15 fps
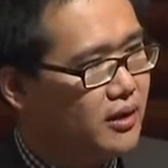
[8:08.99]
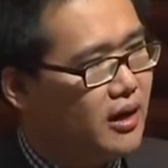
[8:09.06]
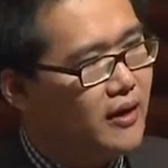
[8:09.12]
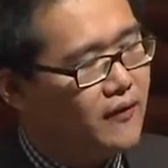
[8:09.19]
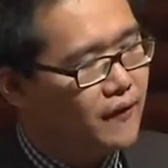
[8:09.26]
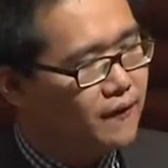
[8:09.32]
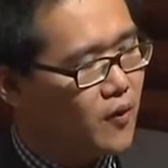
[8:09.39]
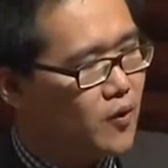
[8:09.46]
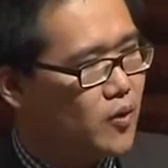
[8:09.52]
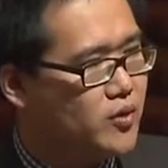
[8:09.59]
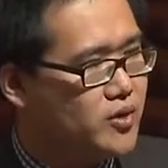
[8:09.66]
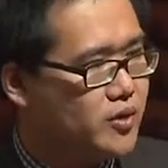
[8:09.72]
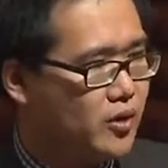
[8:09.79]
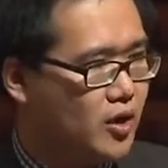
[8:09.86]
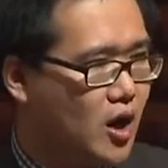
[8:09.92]
if it
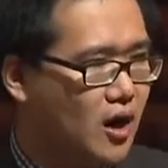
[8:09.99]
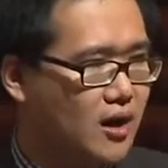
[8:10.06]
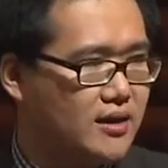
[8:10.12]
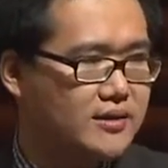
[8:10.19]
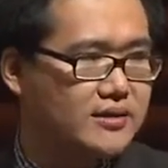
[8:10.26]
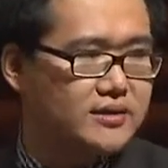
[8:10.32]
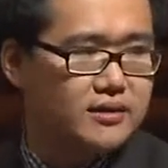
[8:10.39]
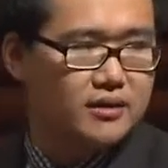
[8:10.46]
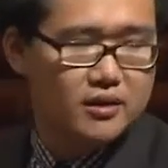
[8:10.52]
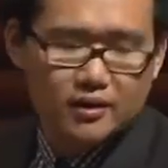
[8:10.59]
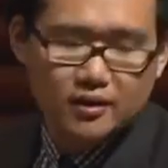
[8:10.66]
furthers their cause.